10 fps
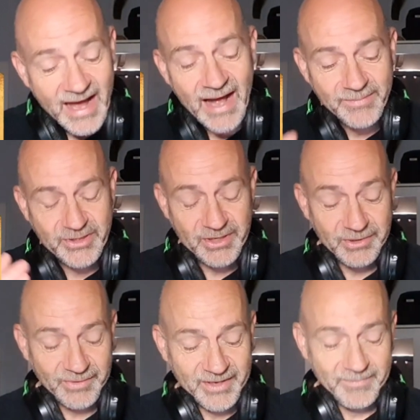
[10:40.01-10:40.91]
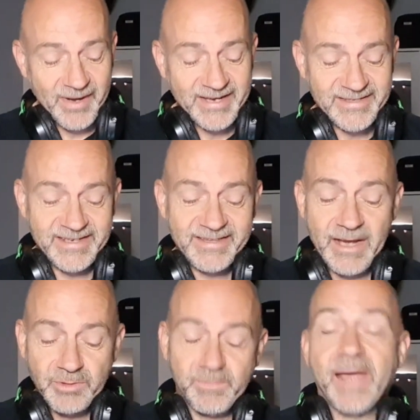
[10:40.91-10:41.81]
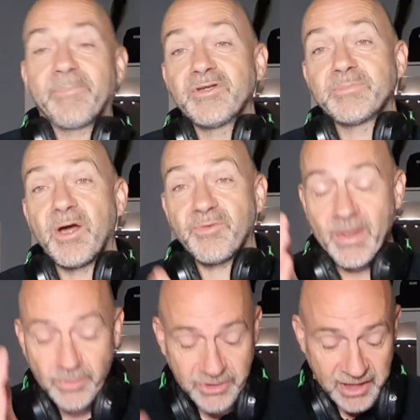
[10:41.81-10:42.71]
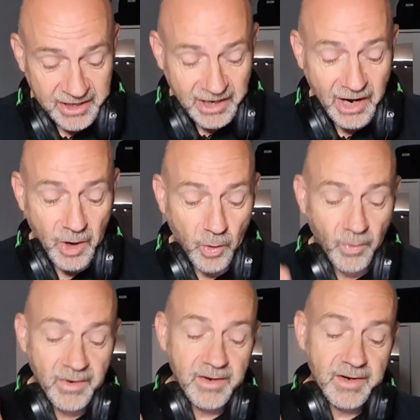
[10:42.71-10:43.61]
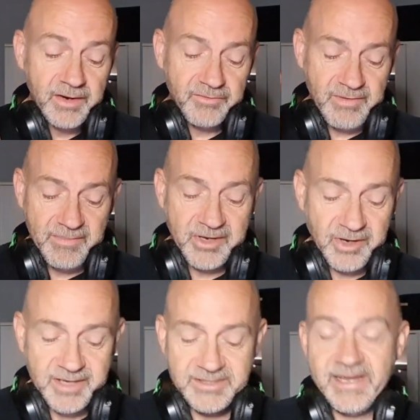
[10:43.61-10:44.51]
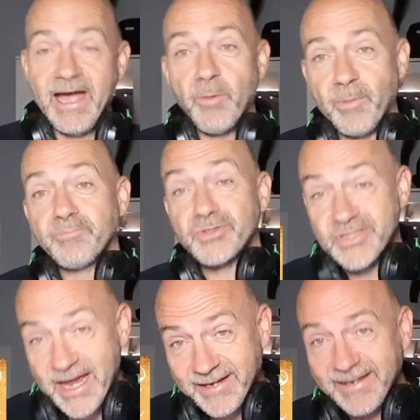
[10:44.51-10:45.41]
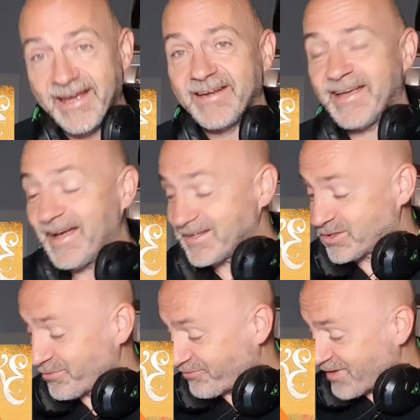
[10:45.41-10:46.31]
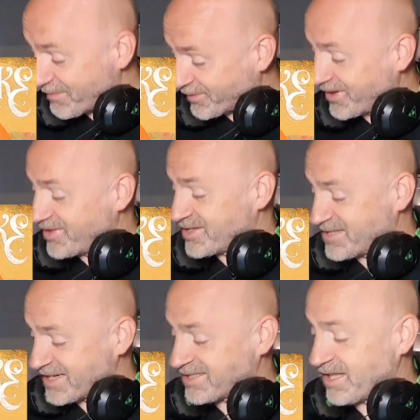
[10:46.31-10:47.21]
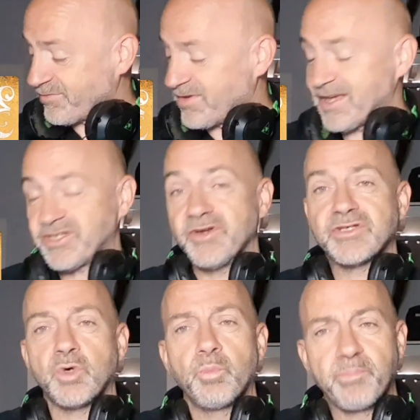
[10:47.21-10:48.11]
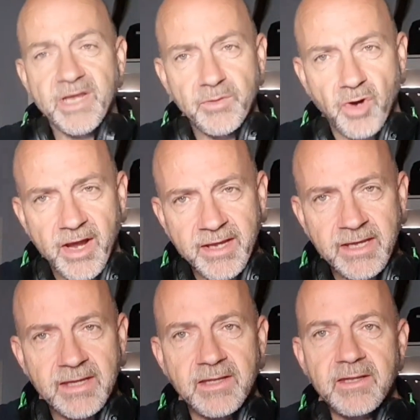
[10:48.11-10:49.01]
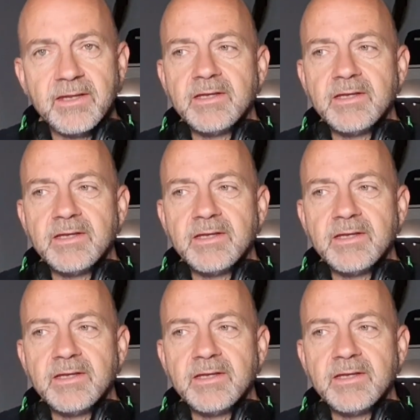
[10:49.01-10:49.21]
Absolutely amazing. That was Blackberry Smoke. That was Dig a Hole. Remember, guys, the album sadly ain't out till February the 16th next year. It's called Be Right Here.